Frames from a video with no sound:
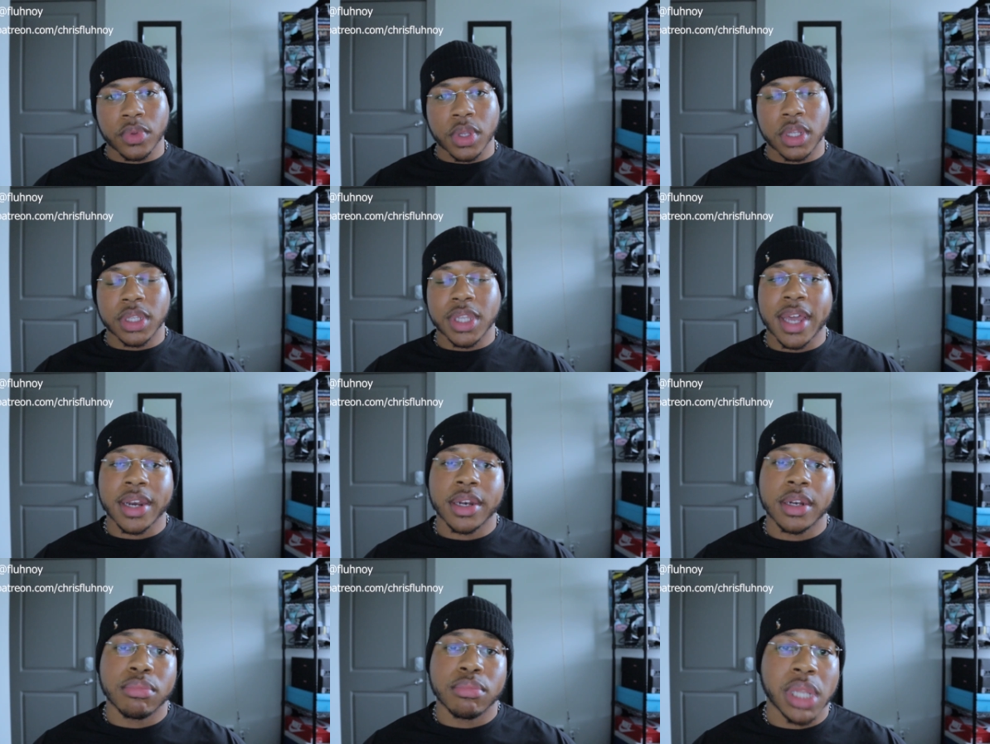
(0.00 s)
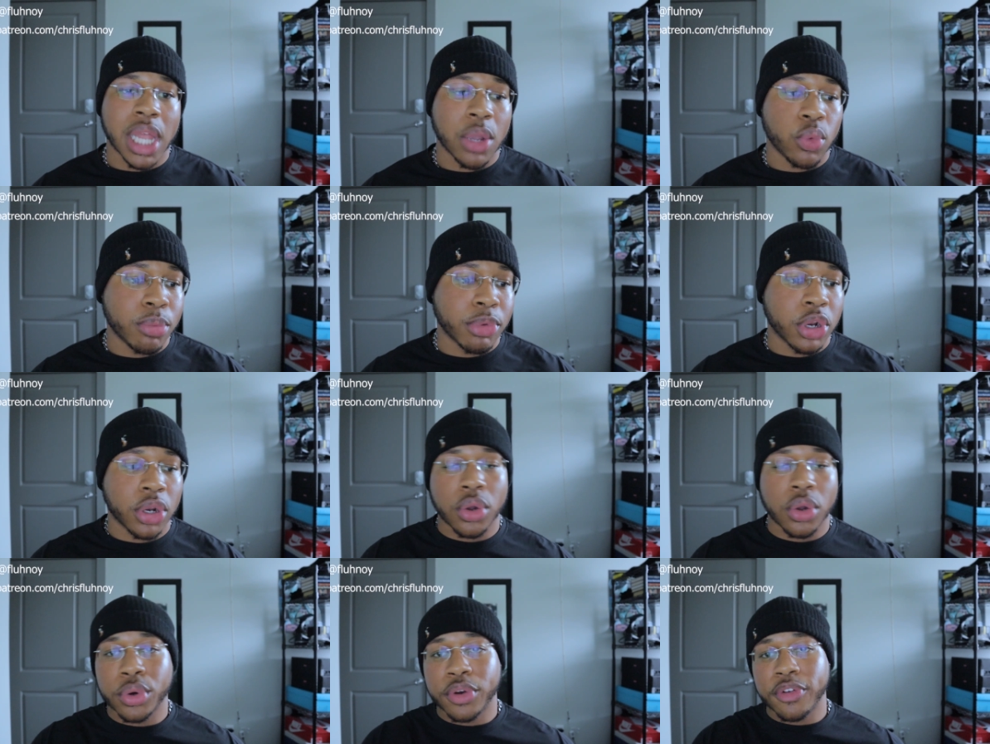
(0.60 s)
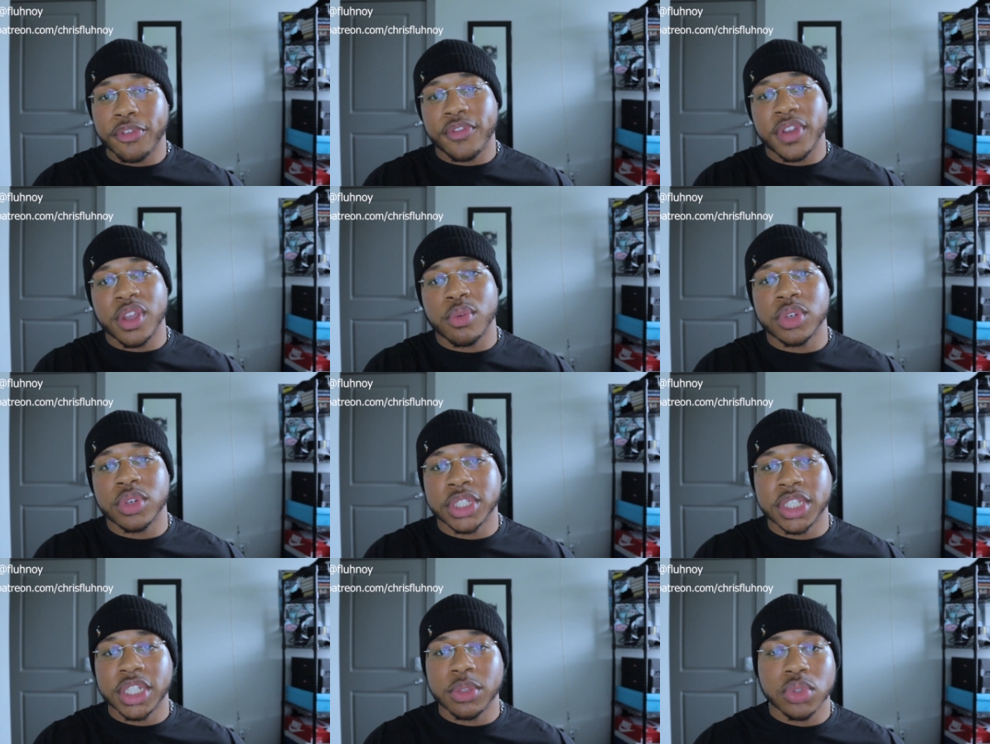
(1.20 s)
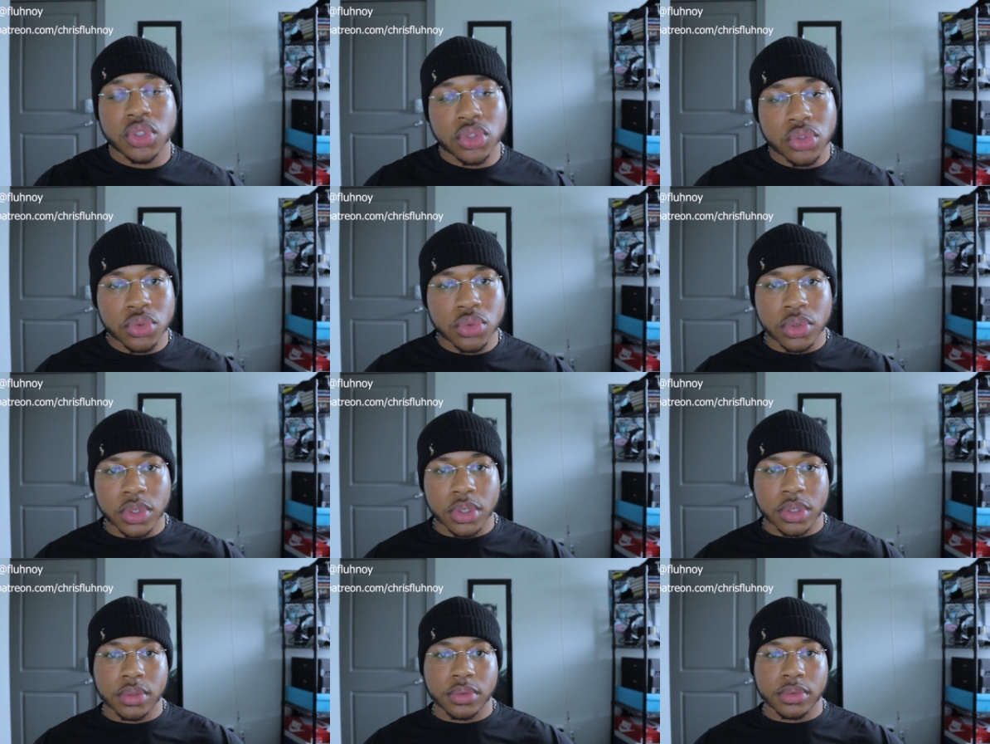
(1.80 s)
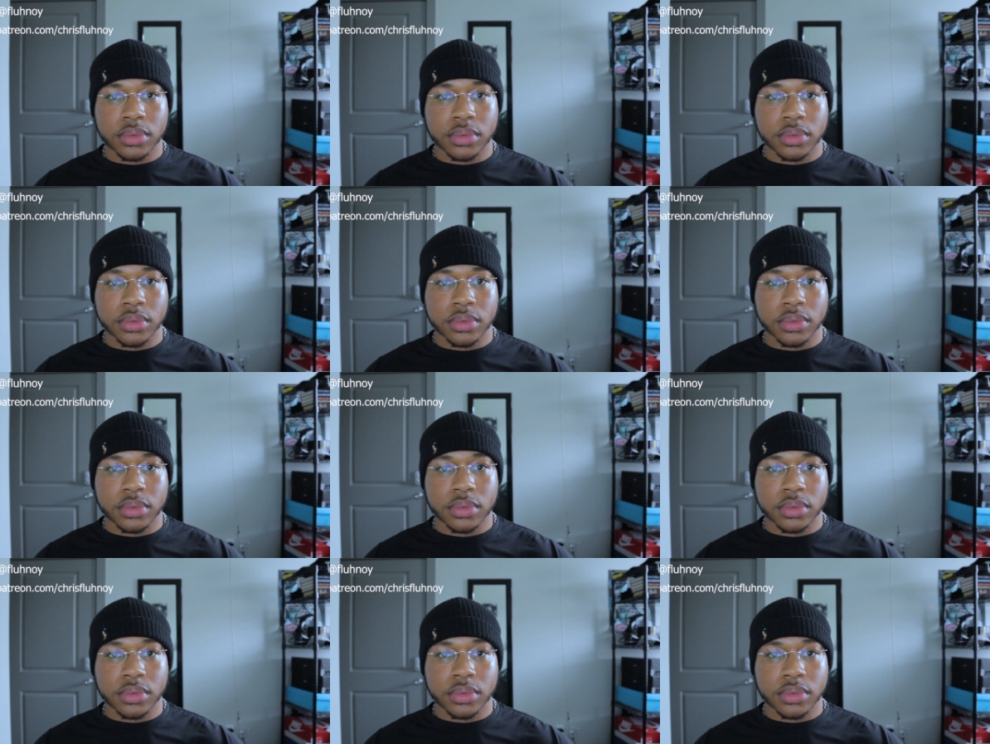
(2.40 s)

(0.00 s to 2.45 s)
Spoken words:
A lot of the black women are gonna defend what she was doing.